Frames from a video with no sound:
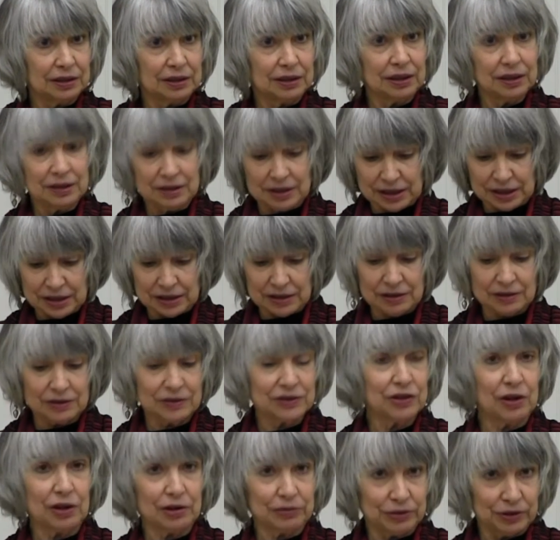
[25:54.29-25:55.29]
indeed
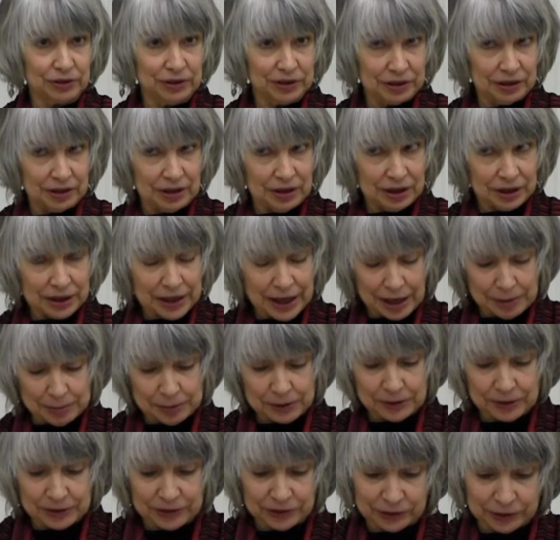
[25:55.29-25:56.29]
sovereign,
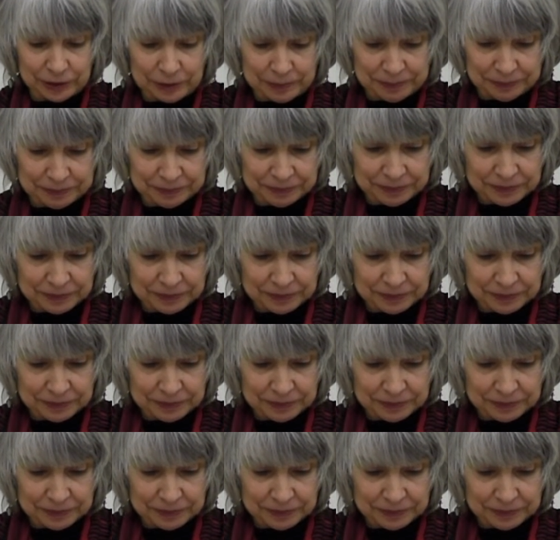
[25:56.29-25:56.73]
capitalism.